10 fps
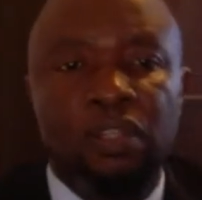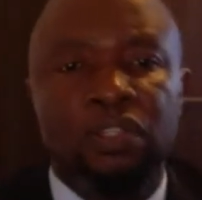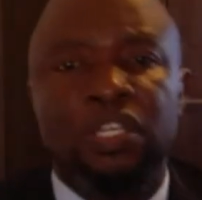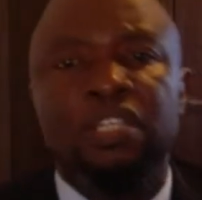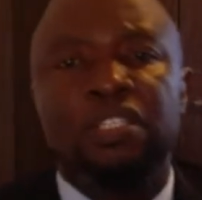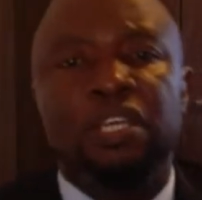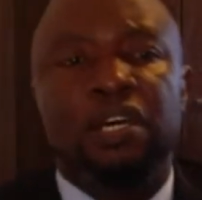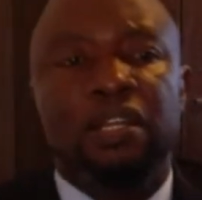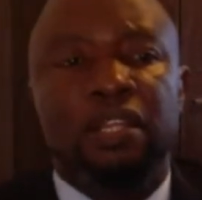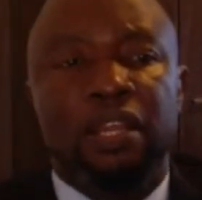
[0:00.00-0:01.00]
center
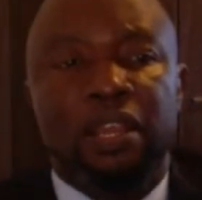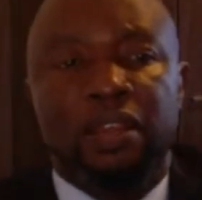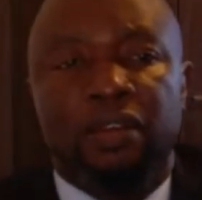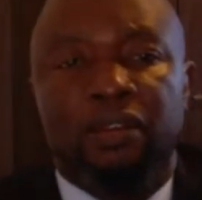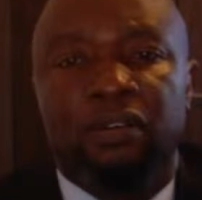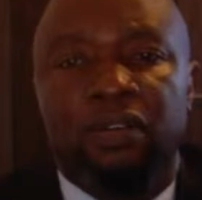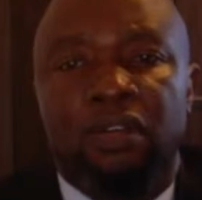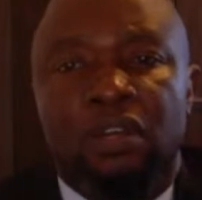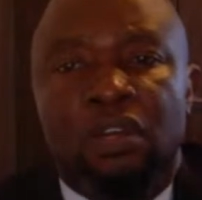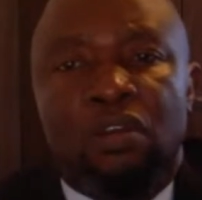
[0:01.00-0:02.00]
at the Hague
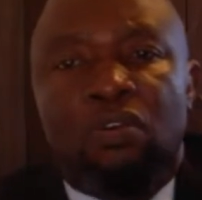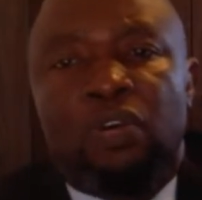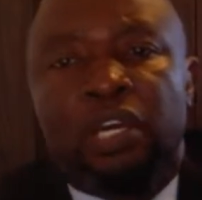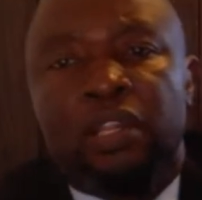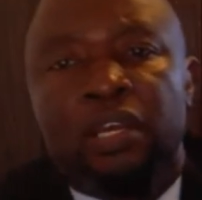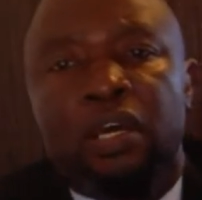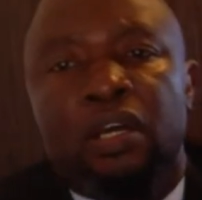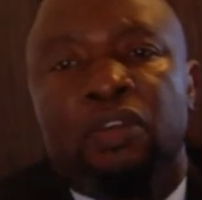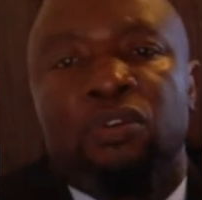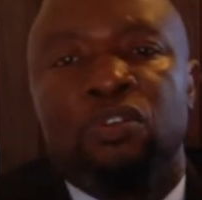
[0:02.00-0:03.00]
where the
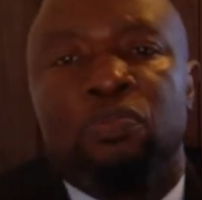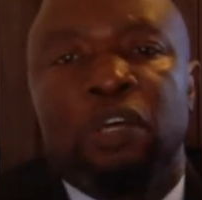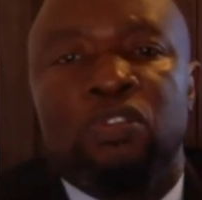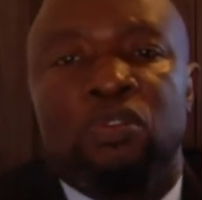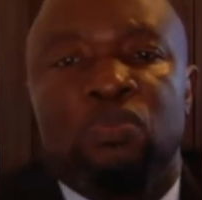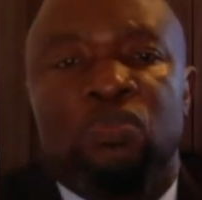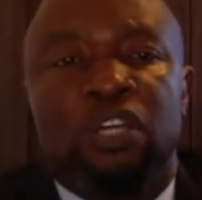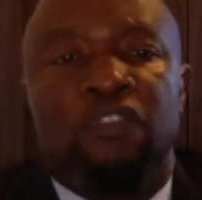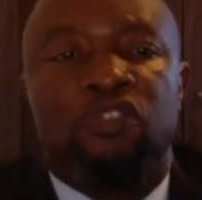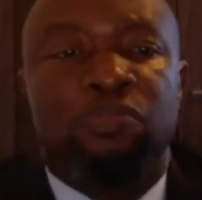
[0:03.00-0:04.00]
accused person would
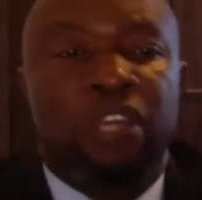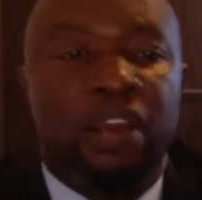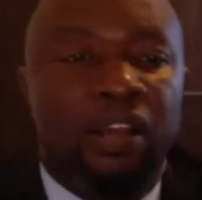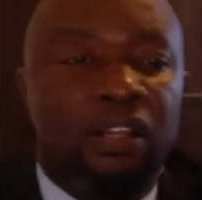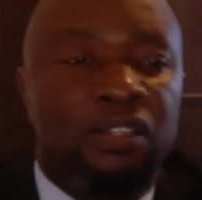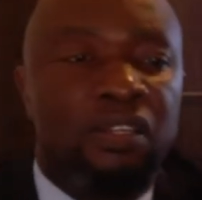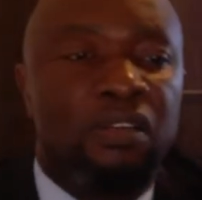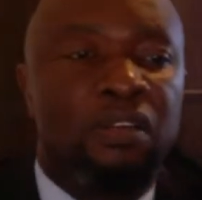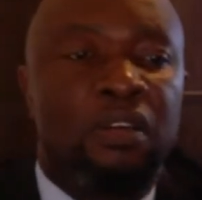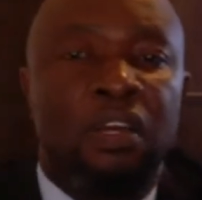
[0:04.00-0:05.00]
have to be held.
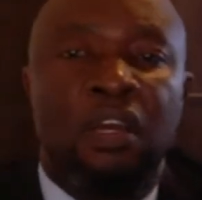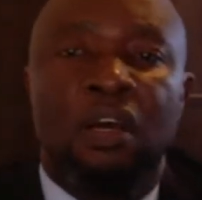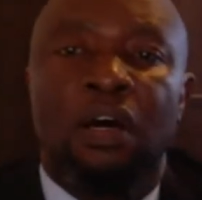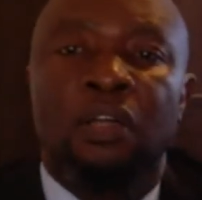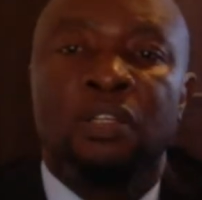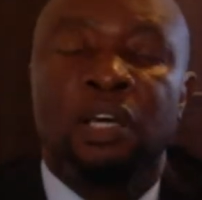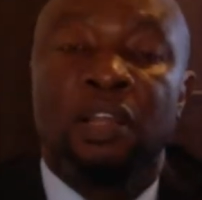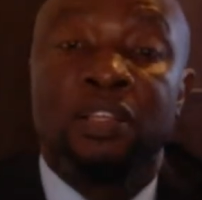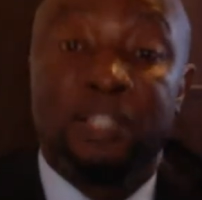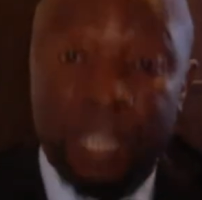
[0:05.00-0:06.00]
And
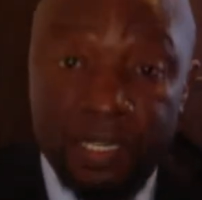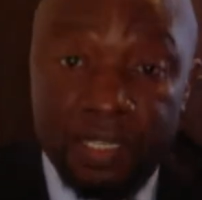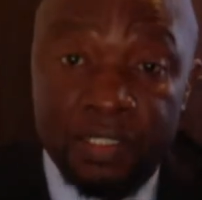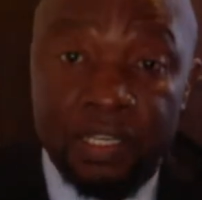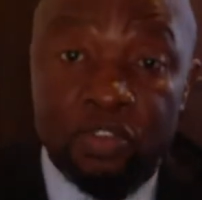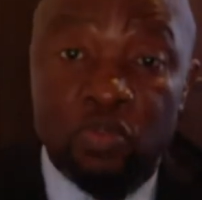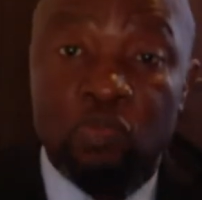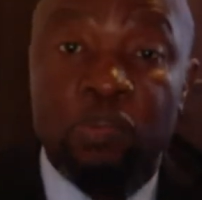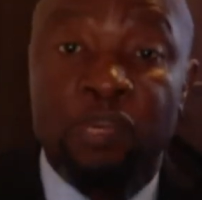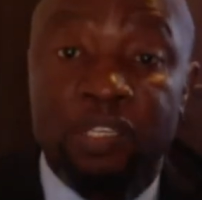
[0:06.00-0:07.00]
the standards that would
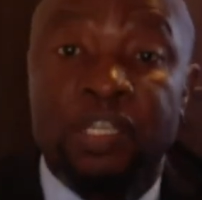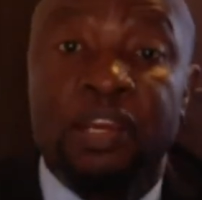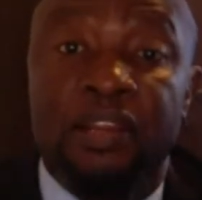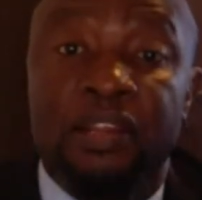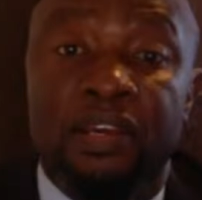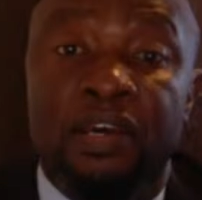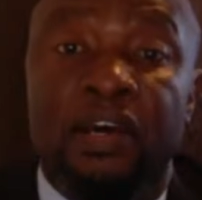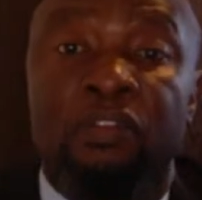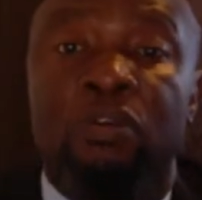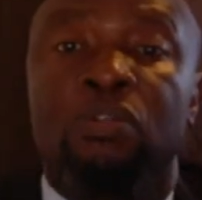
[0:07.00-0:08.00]
be maintained there are
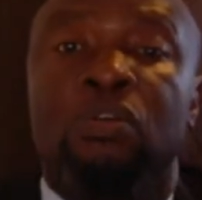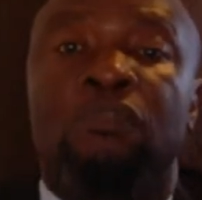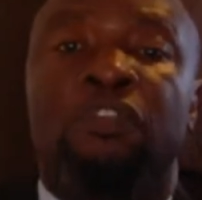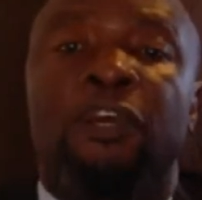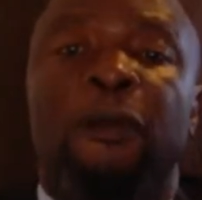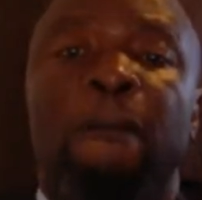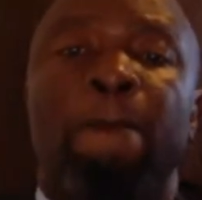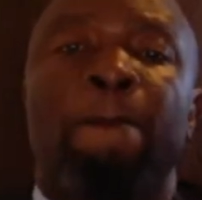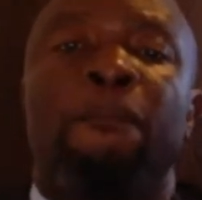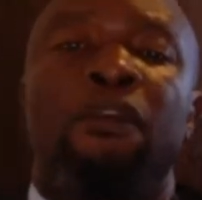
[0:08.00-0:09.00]
those of the
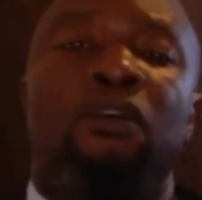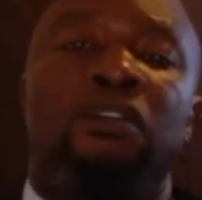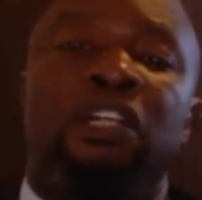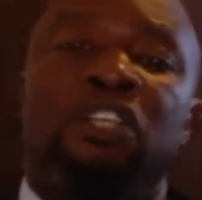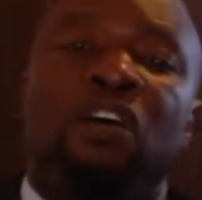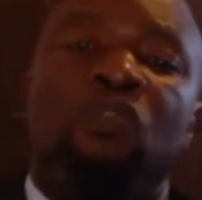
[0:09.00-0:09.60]
that are